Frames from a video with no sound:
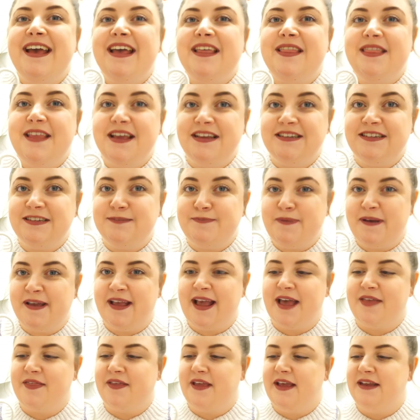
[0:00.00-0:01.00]
This is by
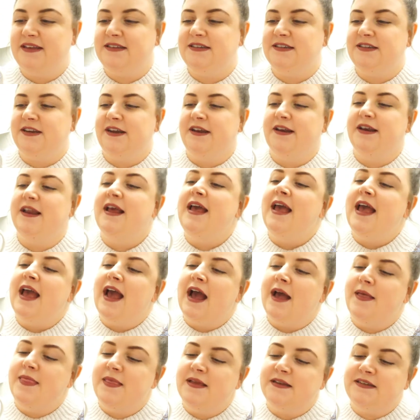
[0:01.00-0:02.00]
Kath Kidston,
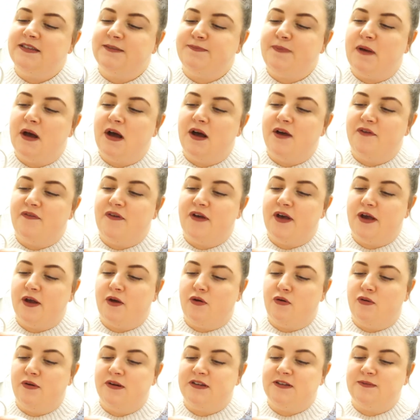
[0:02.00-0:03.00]
and this is part of her
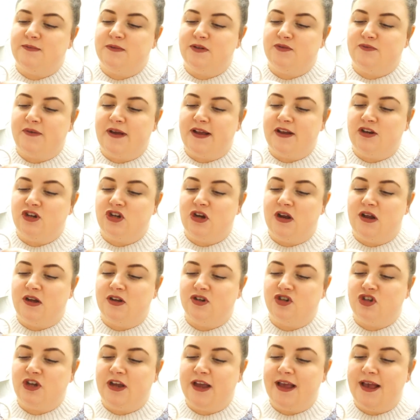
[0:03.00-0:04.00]
Christmas range
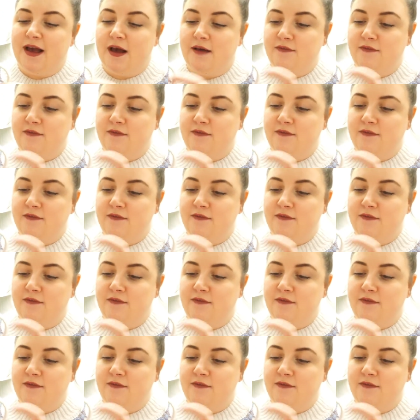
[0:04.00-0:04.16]
last year.